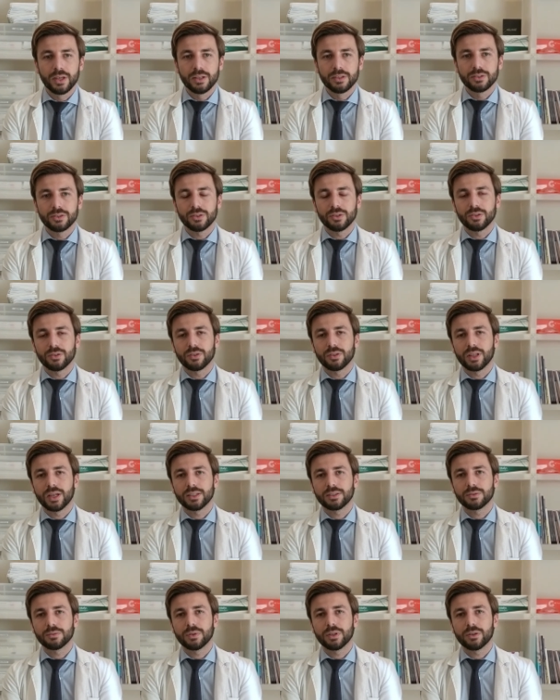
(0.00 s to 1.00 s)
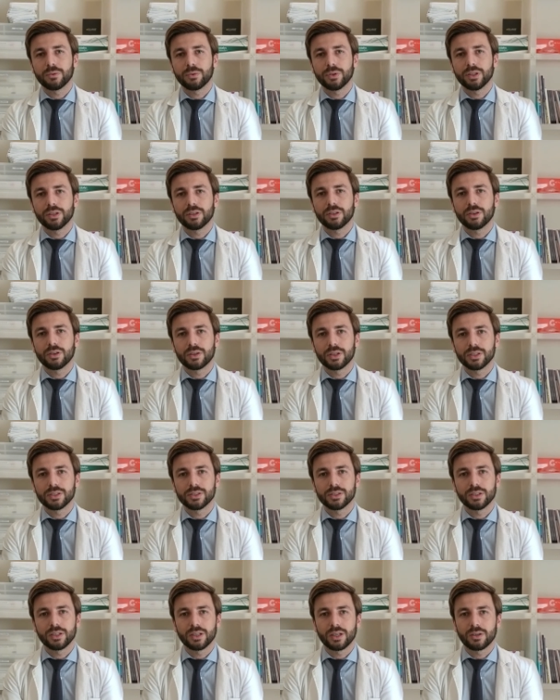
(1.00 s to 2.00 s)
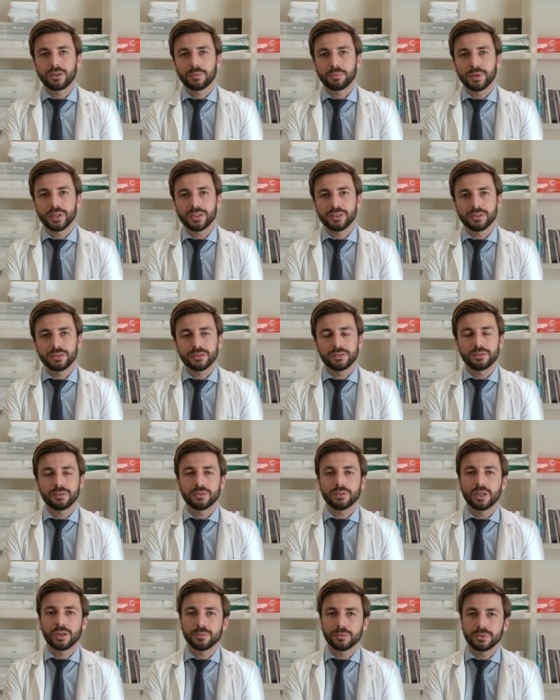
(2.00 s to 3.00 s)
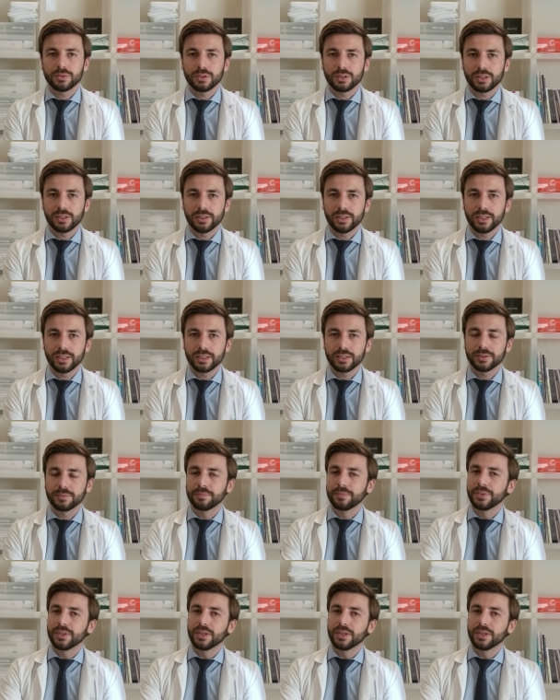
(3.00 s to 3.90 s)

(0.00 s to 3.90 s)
So that's why we encourage our patients to come to the clinic